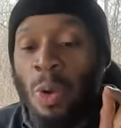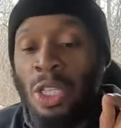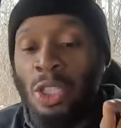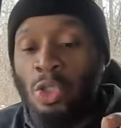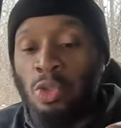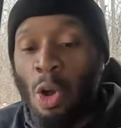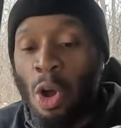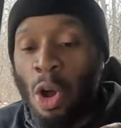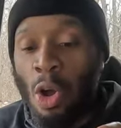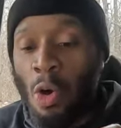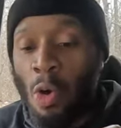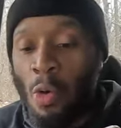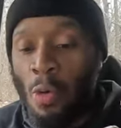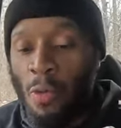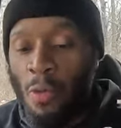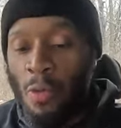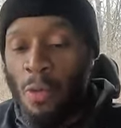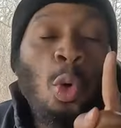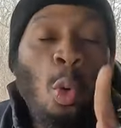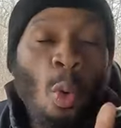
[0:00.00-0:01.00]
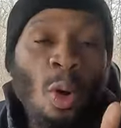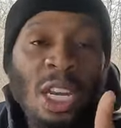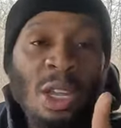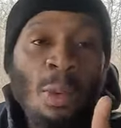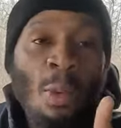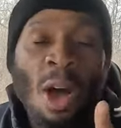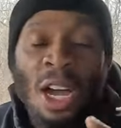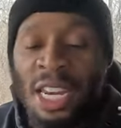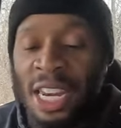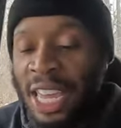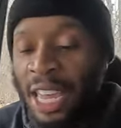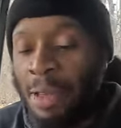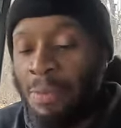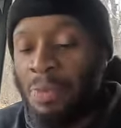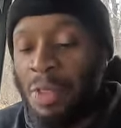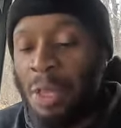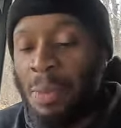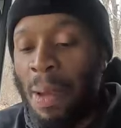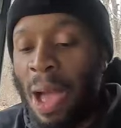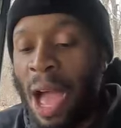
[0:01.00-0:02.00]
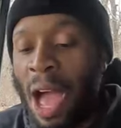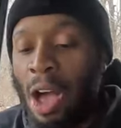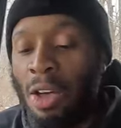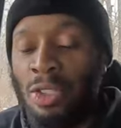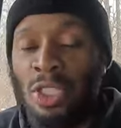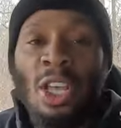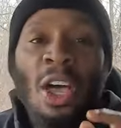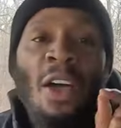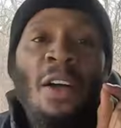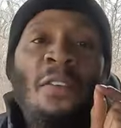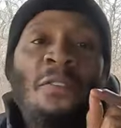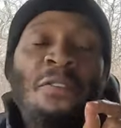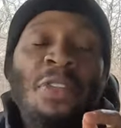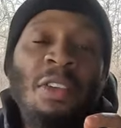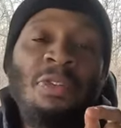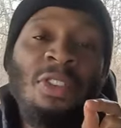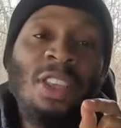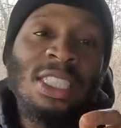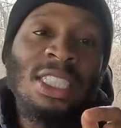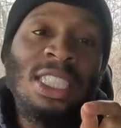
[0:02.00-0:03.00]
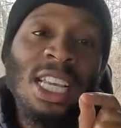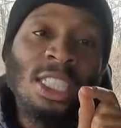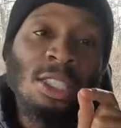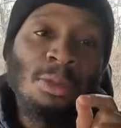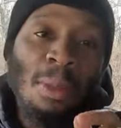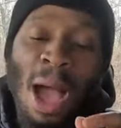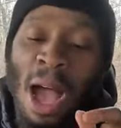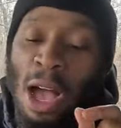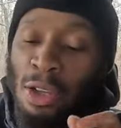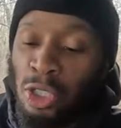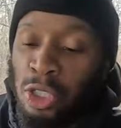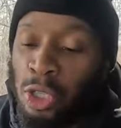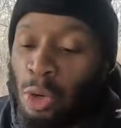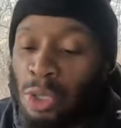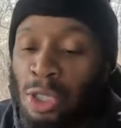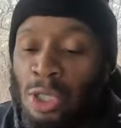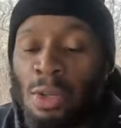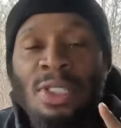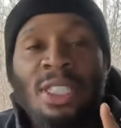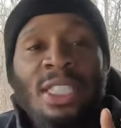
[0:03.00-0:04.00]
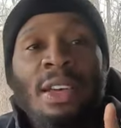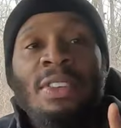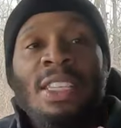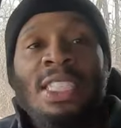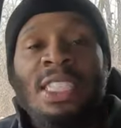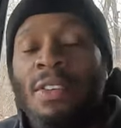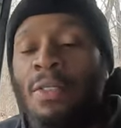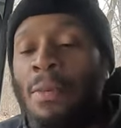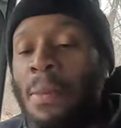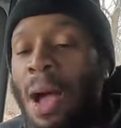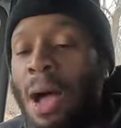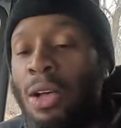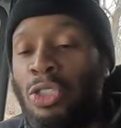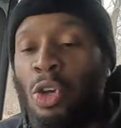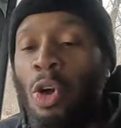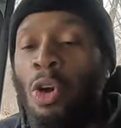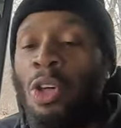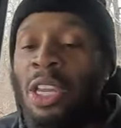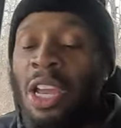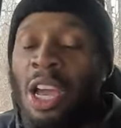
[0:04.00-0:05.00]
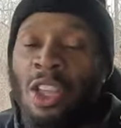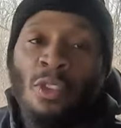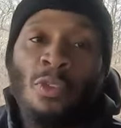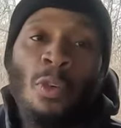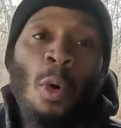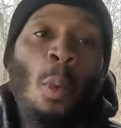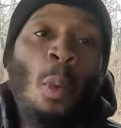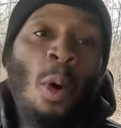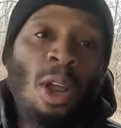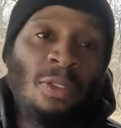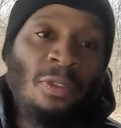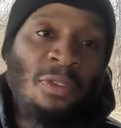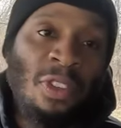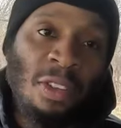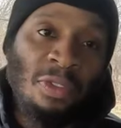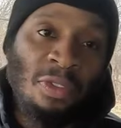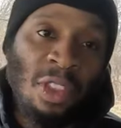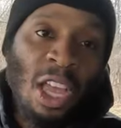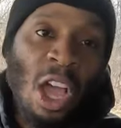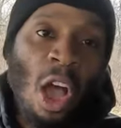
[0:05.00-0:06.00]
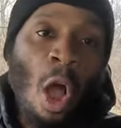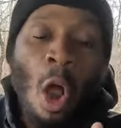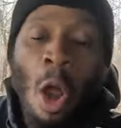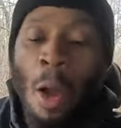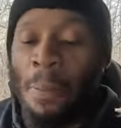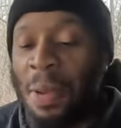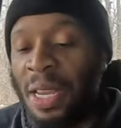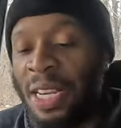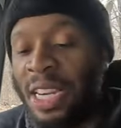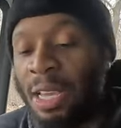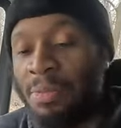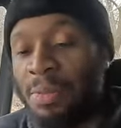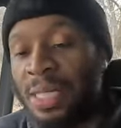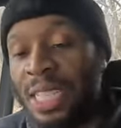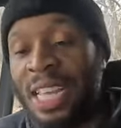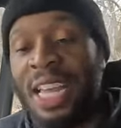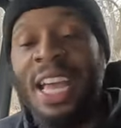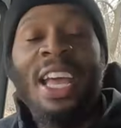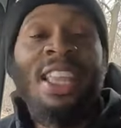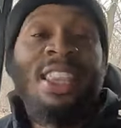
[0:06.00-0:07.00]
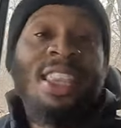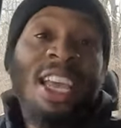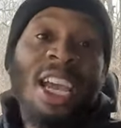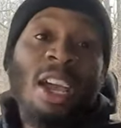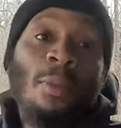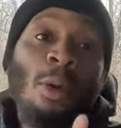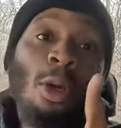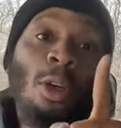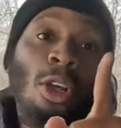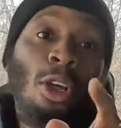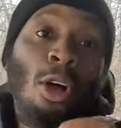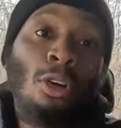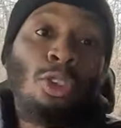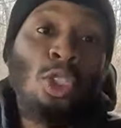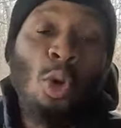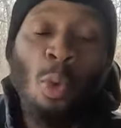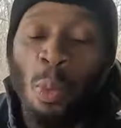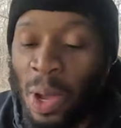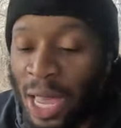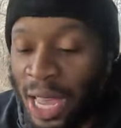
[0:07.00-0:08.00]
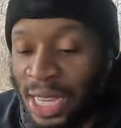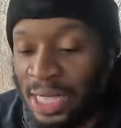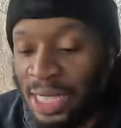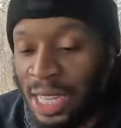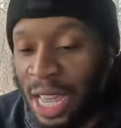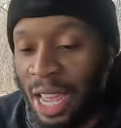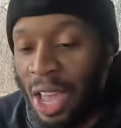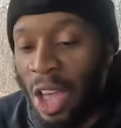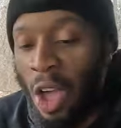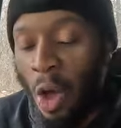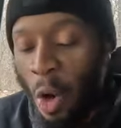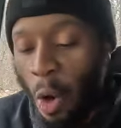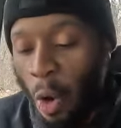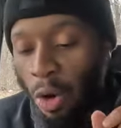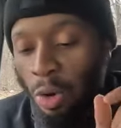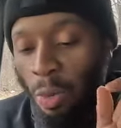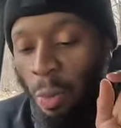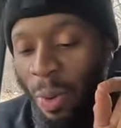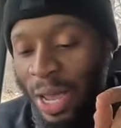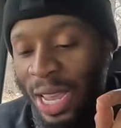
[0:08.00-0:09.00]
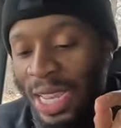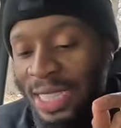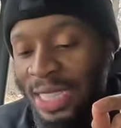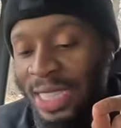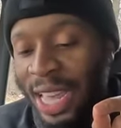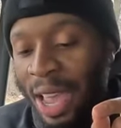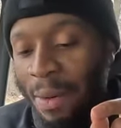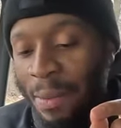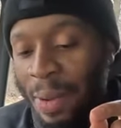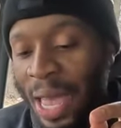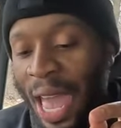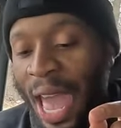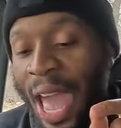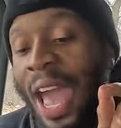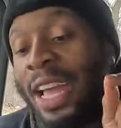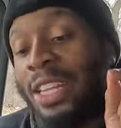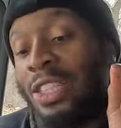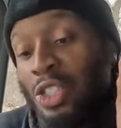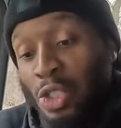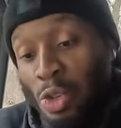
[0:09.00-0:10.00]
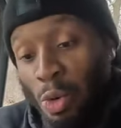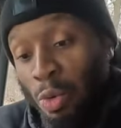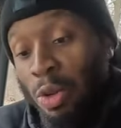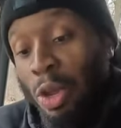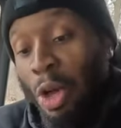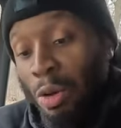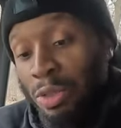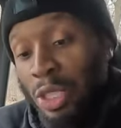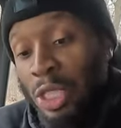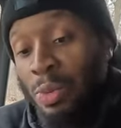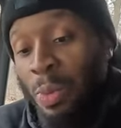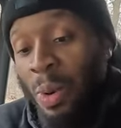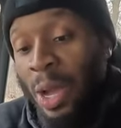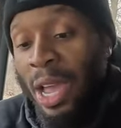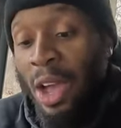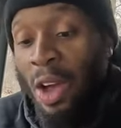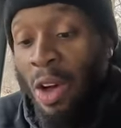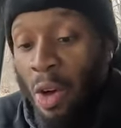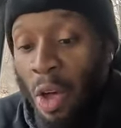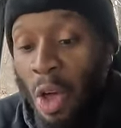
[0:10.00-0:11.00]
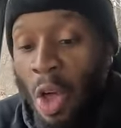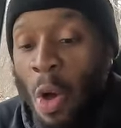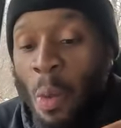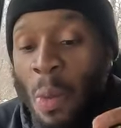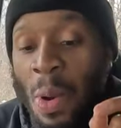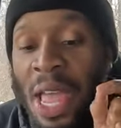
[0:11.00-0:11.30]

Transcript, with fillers: We drove twenty-one empty miles, fifty-six miles loaded, so seventy-seven miles altogether for one fifty R P Nipsey. Then we're gonna go to Wednesday. On Wednesday, we had two loads as well.